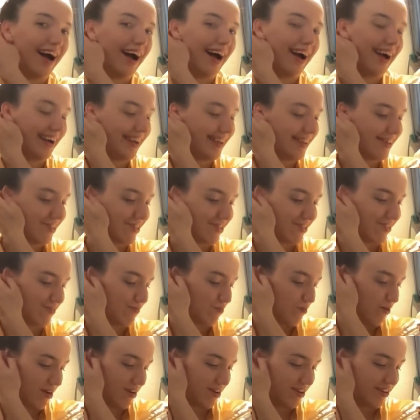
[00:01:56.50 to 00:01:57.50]
I
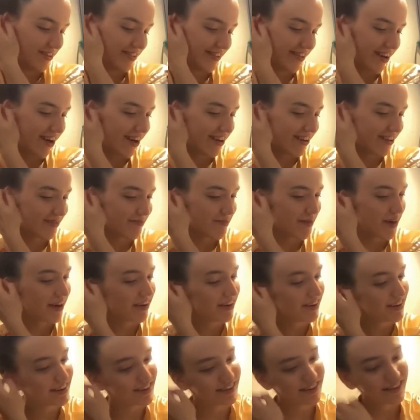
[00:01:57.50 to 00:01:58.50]
want to talk
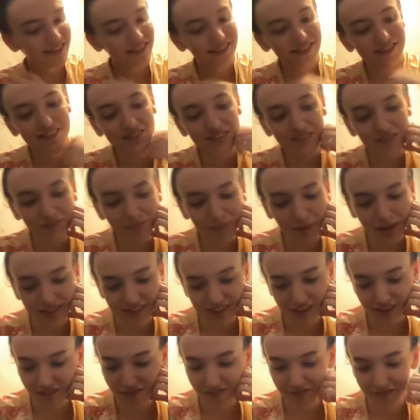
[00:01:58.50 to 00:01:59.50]
about it to
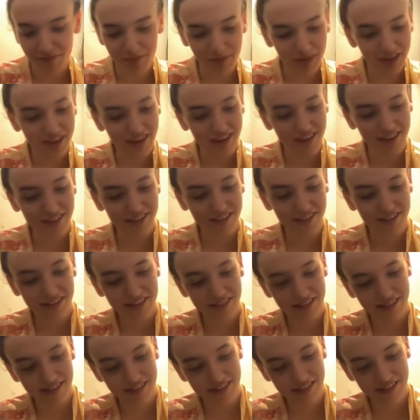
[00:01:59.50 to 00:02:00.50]
myself
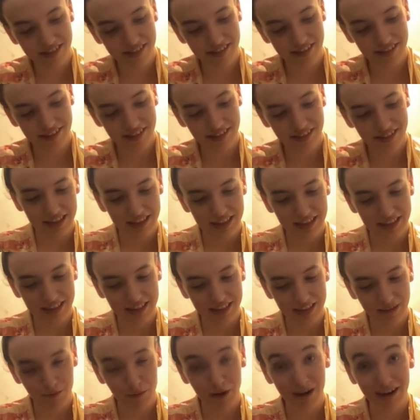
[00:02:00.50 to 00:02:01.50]
because
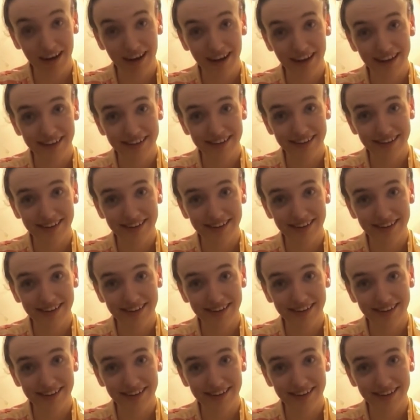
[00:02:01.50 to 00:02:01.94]
why not?